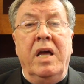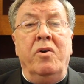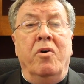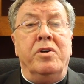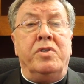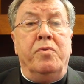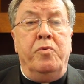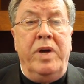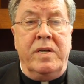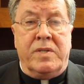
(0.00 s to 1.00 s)
in order to
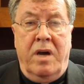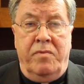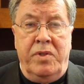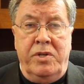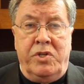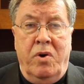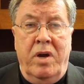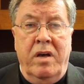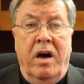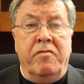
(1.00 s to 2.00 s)
rediscover the
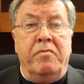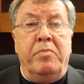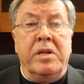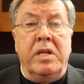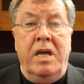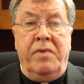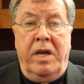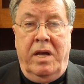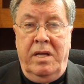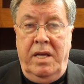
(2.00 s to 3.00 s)
joy of
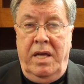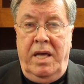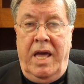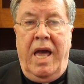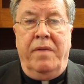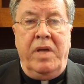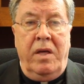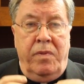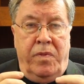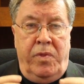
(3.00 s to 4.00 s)
believing and
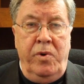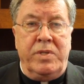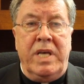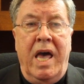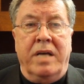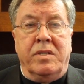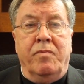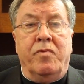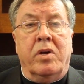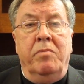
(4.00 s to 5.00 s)
the
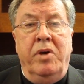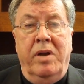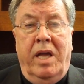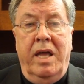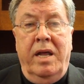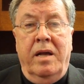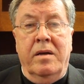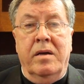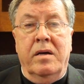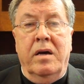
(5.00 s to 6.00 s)
enthusiasm for communicating
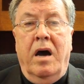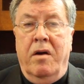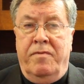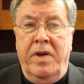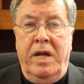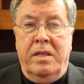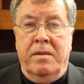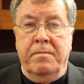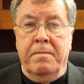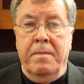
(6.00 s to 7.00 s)
our
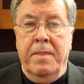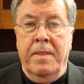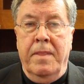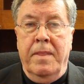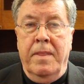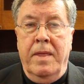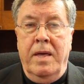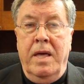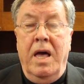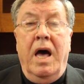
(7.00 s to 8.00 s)
faith.
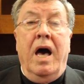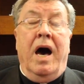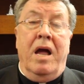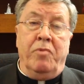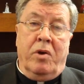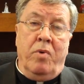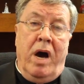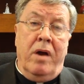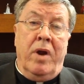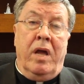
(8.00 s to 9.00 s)
I am
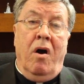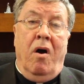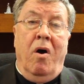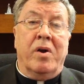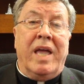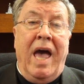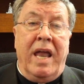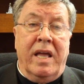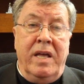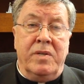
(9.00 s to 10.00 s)
requiring all
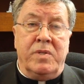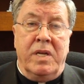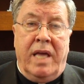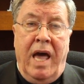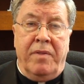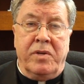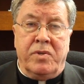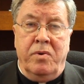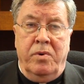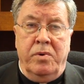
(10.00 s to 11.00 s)
catechist and Catholic
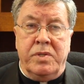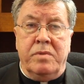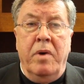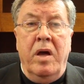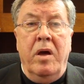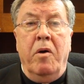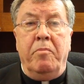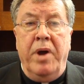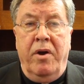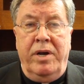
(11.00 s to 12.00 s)
schools,
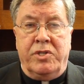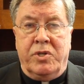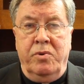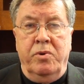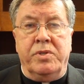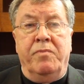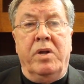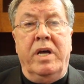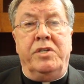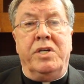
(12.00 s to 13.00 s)
parish schools of
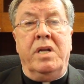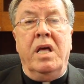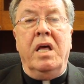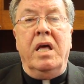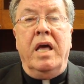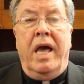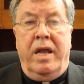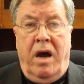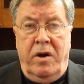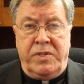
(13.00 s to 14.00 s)
religion,
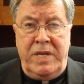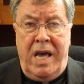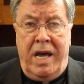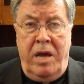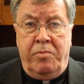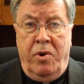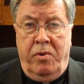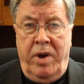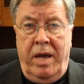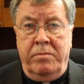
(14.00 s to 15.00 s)
and RCIA
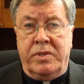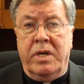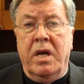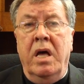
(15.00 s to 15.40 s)
programs